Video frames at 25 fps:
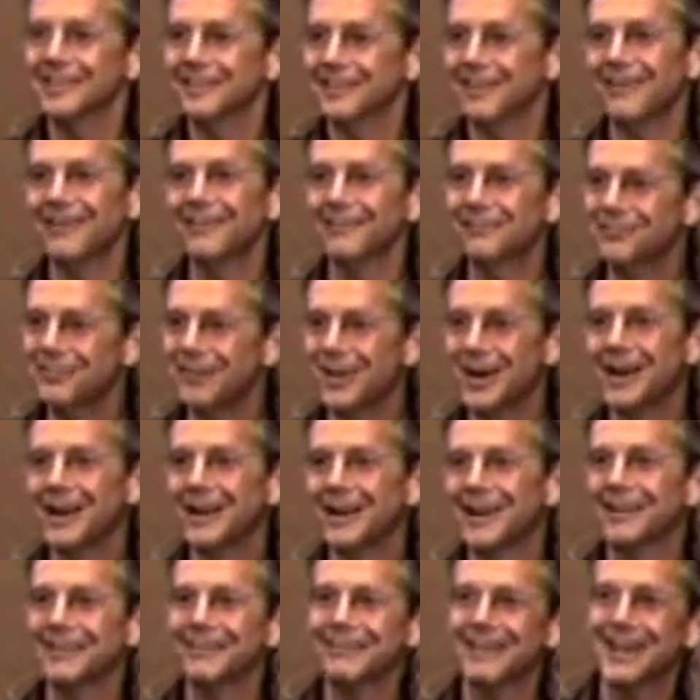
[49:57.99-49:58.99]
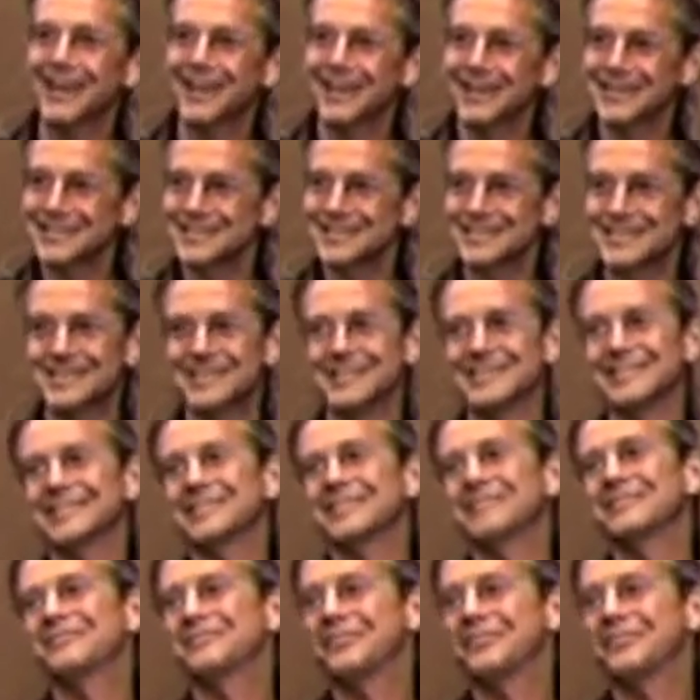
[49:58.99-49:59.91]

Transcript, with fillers: on fire, right? A sea of